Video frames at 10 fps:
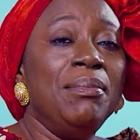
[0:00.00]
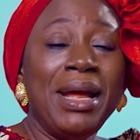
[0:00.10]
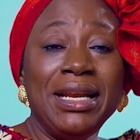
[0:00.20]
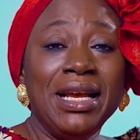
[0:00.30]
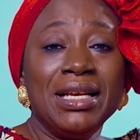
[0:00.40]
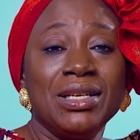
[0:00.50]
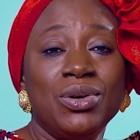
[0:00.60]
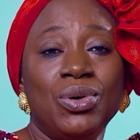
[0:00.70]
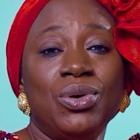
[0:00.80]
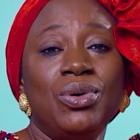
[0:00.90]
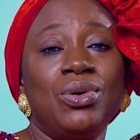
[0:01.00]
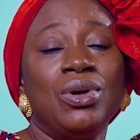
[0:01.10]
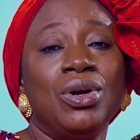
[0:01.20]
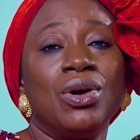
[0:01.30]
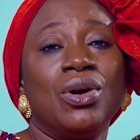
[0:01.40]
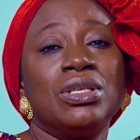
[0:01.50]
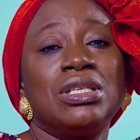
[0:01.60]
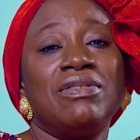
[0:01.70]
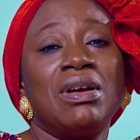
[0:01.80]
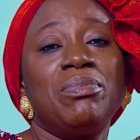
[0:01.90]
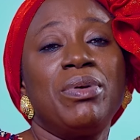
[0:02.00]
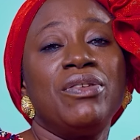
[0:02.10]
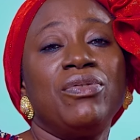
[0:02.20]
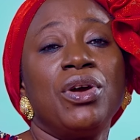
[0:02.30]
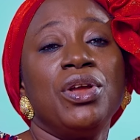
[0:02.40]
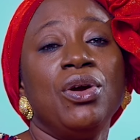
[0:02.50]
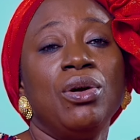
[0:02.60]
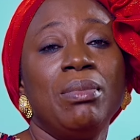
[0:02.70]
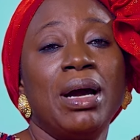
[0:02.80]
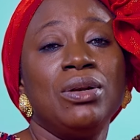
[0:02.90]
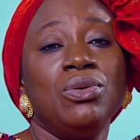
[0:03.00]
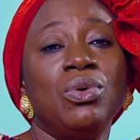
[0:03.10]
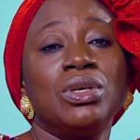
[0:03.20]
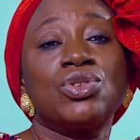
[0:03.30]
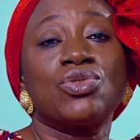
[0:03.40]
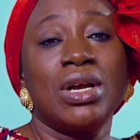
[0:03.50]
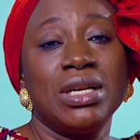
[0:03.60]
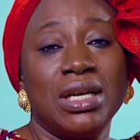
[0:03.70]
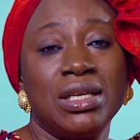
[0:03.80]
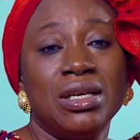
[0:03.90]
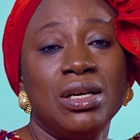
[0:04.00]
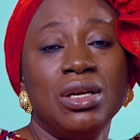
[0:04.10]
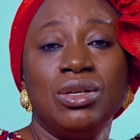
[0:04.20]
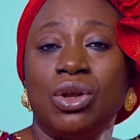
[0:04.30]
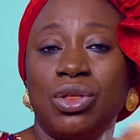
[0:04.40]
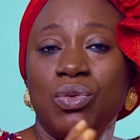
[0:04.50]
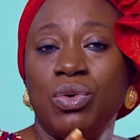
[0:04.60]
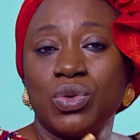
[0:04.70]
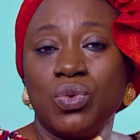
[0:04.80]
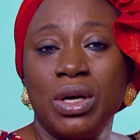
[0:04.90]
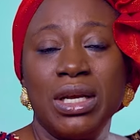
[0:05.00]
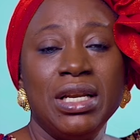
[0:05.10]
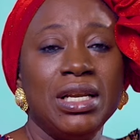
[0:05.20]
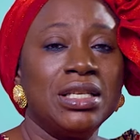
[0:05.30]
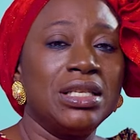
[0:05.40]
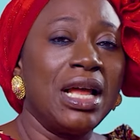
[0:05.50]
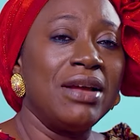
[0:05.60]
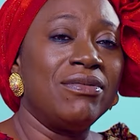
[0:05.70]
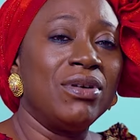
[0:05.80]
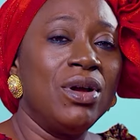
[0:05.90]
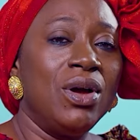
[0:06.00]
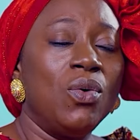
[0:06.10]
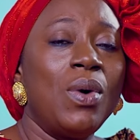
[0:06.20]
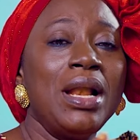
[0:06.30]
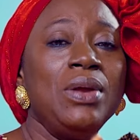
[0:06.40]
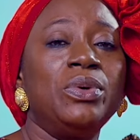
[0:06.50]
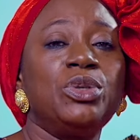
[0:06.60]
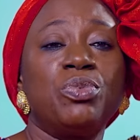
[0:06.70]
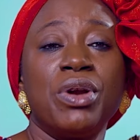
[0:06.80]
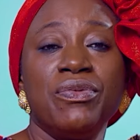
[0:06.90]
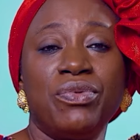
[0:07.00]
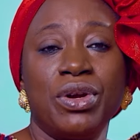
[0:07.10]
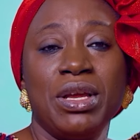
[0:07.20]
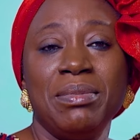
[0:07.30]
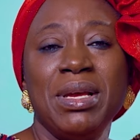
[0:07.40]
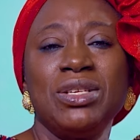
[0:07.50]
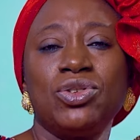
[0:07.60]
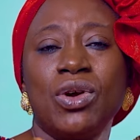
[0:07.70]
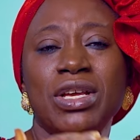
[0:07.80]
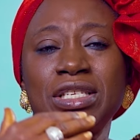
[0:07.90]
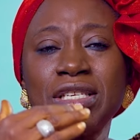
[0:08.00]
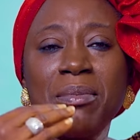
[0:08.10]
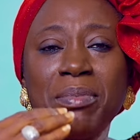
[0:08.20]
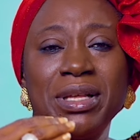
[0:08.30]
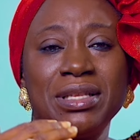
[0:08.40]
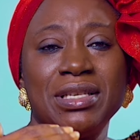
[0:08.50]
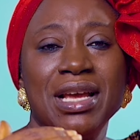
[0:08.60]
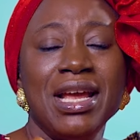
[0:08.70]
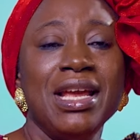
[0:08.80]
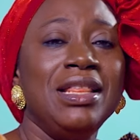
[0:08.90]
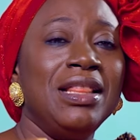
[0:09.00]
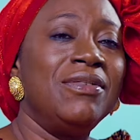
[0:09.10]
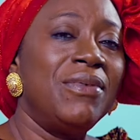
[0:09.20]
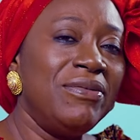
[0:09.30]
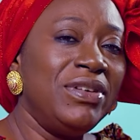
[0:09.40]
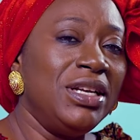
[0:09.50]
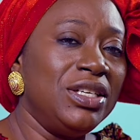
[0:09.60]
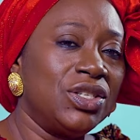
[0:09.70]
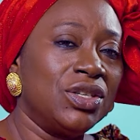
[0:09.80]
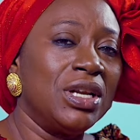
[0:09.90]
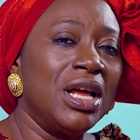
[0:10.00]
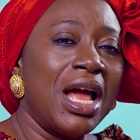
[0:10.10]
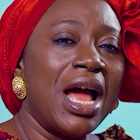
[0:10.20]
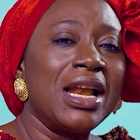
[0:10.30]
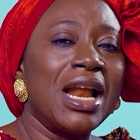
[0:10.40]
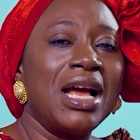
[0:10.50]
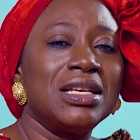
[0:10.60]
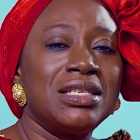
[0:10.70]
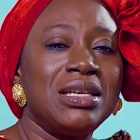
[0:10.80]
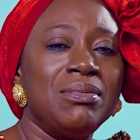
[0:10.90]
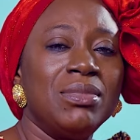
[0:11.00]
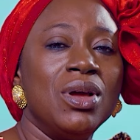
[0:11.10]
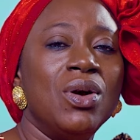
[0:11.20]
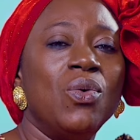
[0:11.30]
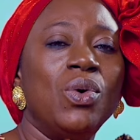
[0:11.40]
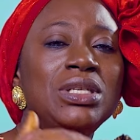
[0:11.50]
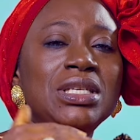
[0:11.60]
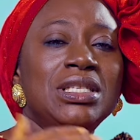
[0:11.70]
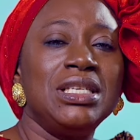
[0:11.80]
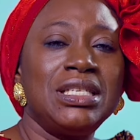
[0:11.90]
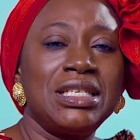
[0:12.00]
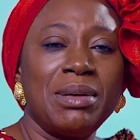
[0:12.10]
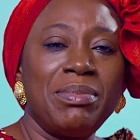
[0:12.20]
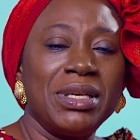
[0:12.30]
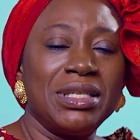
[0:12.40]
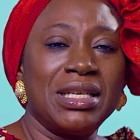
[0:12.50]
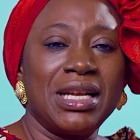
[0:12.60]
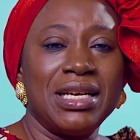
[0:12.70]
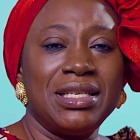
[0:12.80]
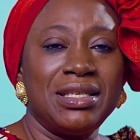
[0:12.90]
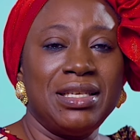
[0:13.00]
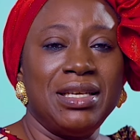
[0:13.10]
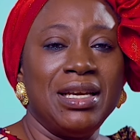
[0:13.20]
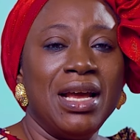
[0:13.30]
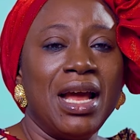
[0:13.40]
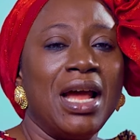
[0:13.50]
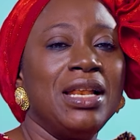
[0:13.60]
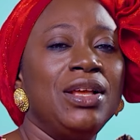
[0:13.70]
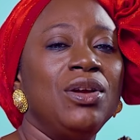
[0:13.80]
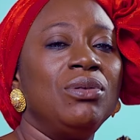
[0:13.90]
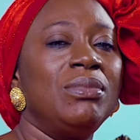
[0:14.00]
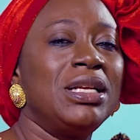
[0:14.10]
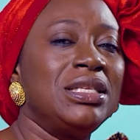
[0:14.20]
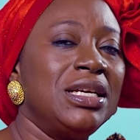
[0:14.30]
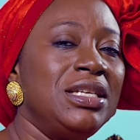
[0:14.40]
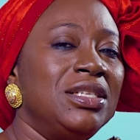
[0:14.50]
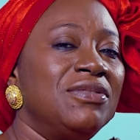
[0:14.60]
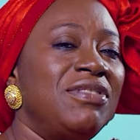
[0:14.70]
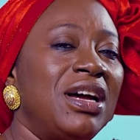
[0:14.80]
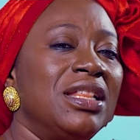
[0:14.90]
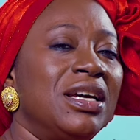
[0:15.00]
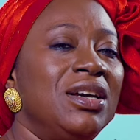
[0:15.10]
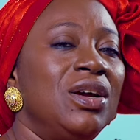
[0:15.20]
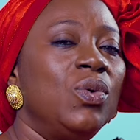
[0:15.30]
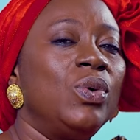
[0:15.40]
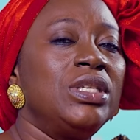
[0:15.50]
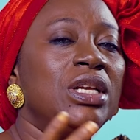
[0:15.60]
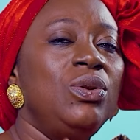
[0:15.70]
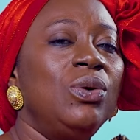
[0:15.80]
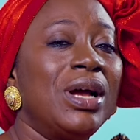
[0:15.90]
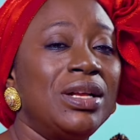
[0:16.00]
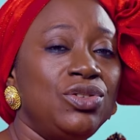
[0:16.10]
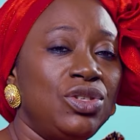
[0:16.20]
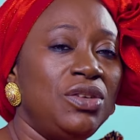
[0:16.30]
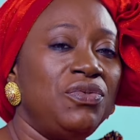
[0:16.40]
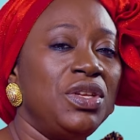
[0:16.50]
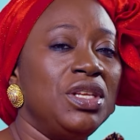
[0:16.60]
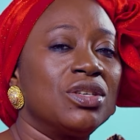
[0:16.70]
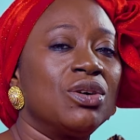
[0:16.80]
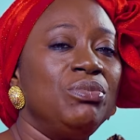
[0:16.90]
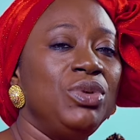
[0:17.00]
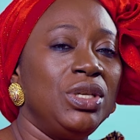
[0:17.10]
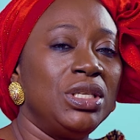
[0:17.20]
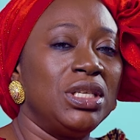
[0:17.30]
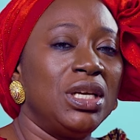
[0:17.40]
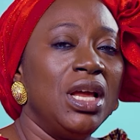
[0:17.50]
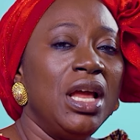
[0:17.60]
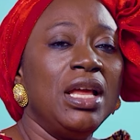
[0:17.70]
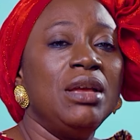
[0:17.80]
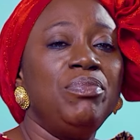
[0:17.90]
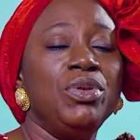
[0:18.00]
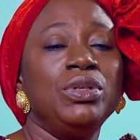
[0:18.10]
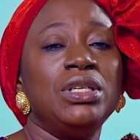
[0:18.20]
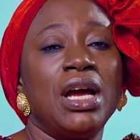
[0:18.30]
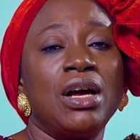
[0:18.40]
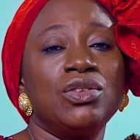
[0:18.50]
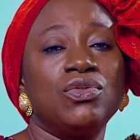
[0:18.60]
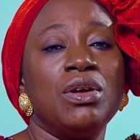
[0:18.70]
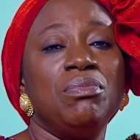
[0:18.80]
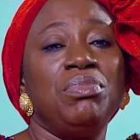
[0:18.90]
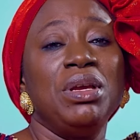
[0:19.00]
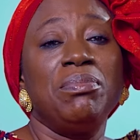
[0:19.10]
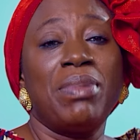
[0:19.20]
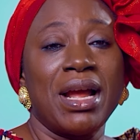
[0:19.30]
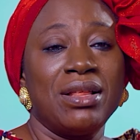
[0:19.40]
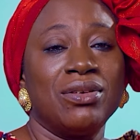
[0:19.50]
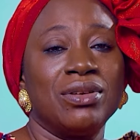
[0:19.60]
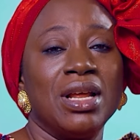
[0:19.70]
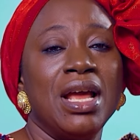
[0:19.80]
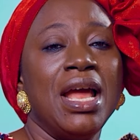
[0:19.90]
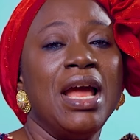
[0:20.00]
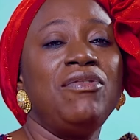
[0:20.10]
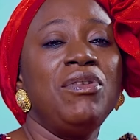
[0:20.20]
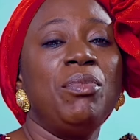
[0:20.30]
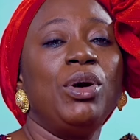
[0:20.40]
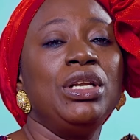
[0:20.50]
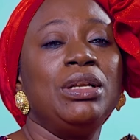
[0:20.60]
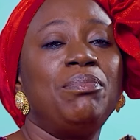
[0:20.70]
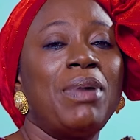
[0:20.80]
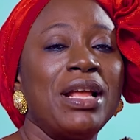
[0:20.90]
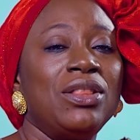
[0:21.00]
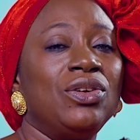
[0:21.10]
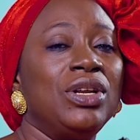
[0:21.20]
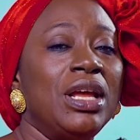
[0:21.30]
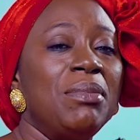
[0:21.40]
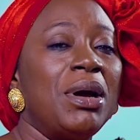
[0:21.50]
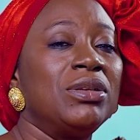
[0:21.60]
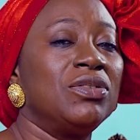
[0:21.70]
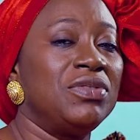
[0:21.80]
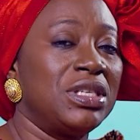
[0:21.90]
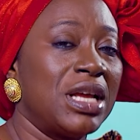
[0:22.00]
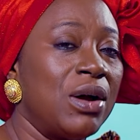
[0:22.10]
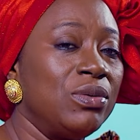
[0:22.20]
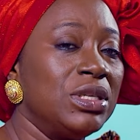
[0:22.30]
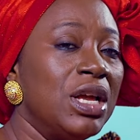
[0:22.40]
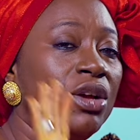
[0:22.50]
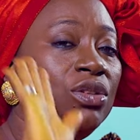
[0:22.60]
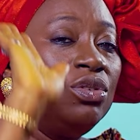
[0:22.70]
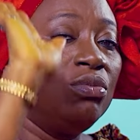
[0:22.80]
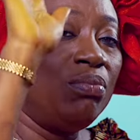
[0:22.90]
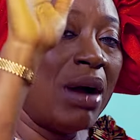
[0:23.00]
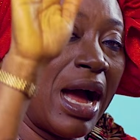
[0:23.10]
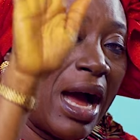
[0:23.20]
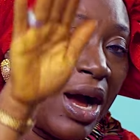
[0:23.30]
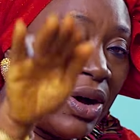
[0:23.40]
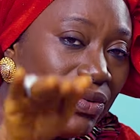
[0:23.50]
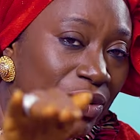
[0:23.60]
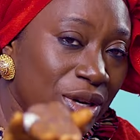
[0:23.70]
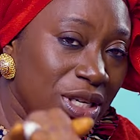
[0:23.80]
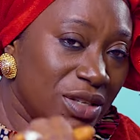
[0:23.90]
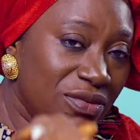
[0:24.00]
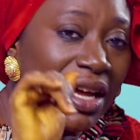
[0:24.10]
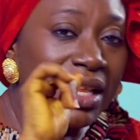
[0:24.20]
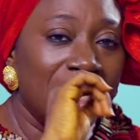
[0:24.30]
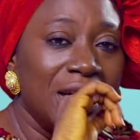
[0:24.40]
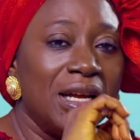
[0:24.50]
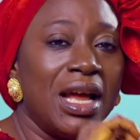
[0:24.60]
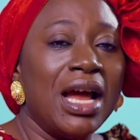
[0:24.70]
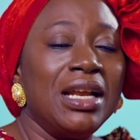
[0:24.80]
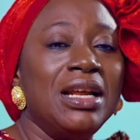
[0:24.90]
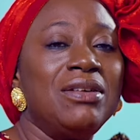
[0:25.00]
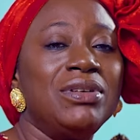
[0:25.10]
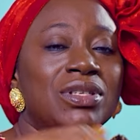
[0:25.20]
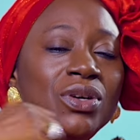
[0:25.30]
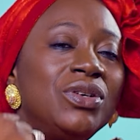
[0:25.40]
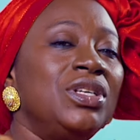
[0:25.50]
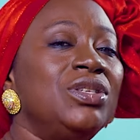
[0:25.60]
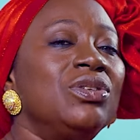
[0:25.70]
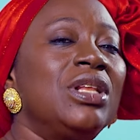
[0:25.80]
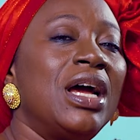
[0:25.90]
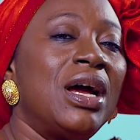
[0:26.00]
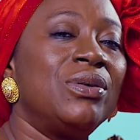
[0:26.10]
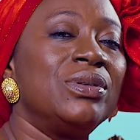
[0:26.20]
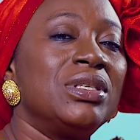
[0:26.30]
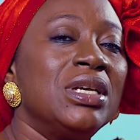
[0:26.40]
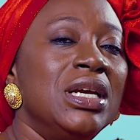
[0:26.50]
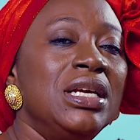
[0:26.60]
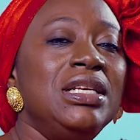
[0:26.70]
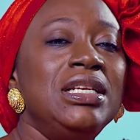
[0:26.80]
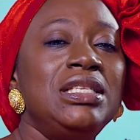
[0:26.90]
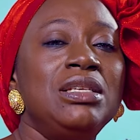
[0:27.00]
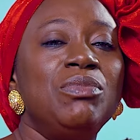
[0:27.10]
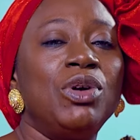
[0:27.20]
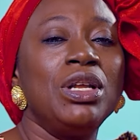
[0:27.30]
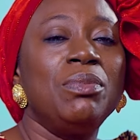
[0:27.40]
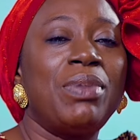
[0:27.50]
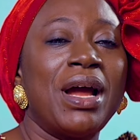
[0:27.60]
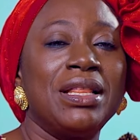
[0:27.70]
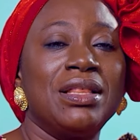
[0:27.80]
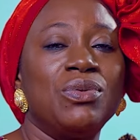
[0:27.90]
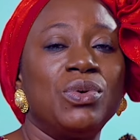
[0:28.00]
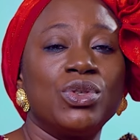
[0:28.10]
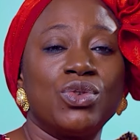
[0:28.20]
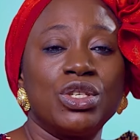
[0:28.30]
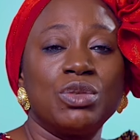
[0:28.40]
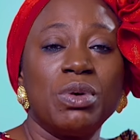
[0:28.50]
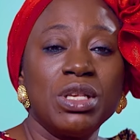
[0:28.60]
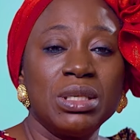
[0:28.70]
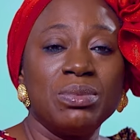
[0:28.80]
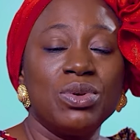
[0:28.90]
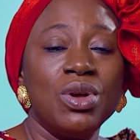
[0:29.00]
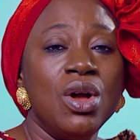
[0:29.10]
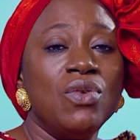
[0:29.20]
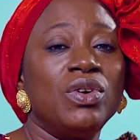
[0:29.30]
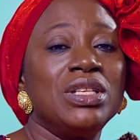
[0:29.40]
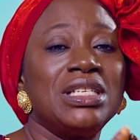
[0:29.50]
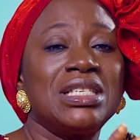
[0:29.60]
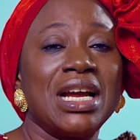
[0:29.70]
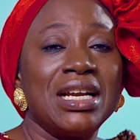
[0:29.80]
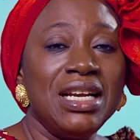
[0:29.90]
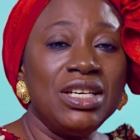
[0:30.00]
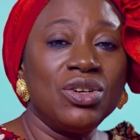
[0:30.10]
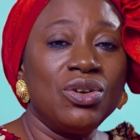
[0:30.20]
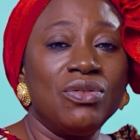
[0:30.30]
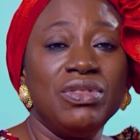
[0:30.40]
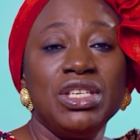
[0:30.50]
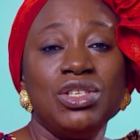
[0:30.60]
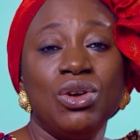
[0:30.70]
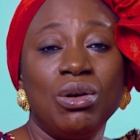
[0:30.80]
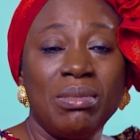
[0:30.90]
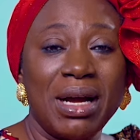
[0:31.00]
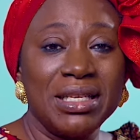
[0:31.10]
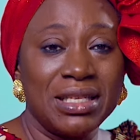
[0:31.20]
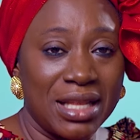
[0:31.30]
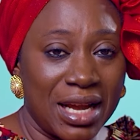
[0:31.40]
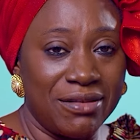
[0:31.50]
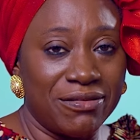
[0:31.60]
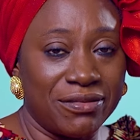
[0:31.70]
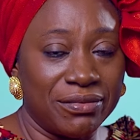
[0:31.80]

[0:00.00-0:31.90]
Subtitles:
Many years ago, God's servant prayed for a young man who was stranded. Nothing was working in his life. While he was praying for him, he saw a serpent in the revelation and asked him, "What is this serpent that I see?" And the young man said his father was a local chief in his community. He built a house for a big python. Every morning, the python came out of his house to bow for his father and then returned into the house. This demonic python was responsible for the stagnation of this young man's life.